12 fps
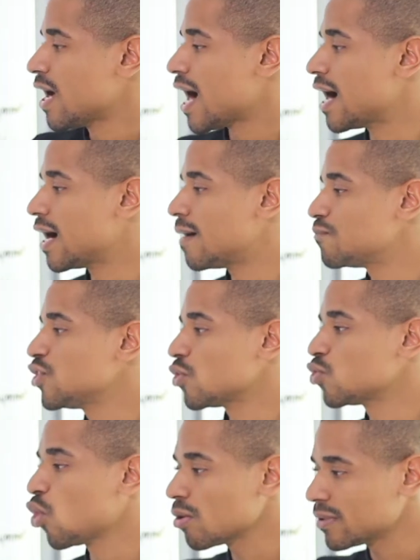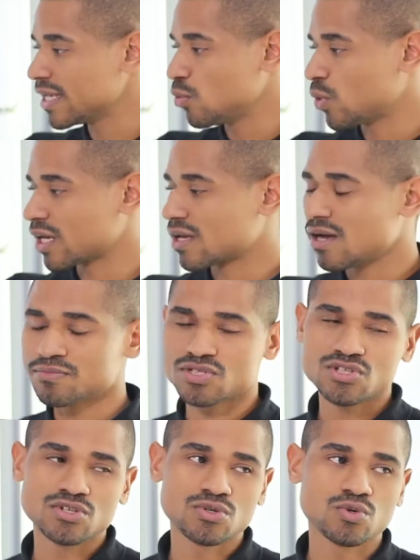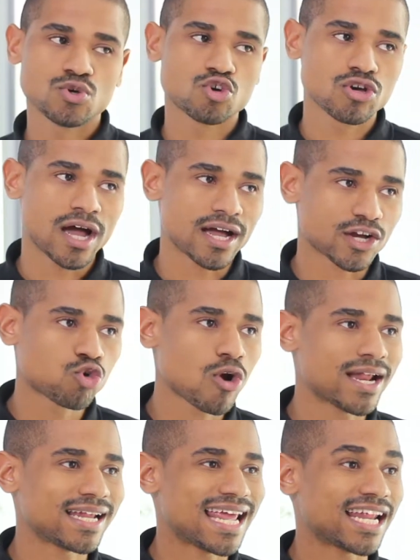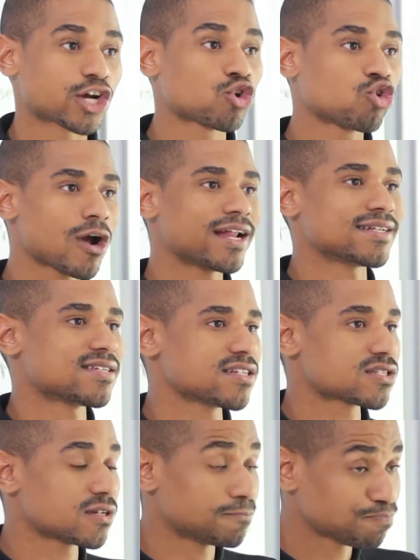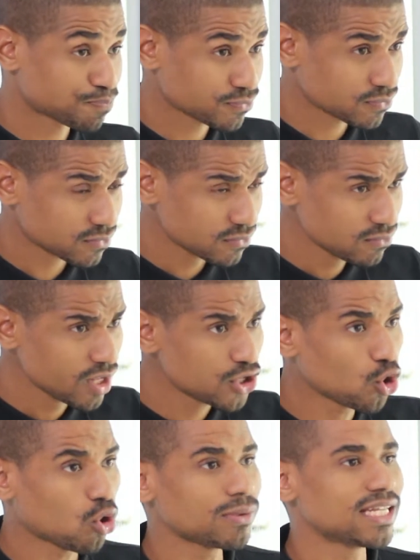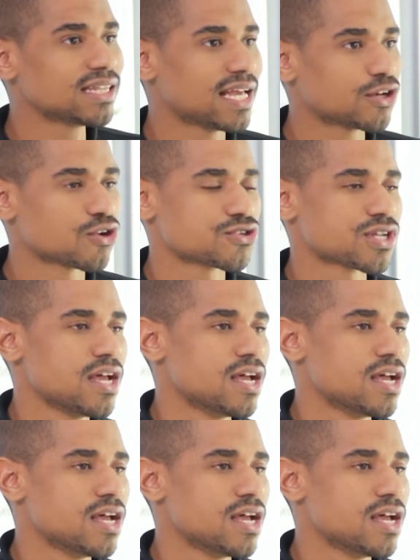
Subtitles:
Normally when it comes to credit in a credit system, normally lenders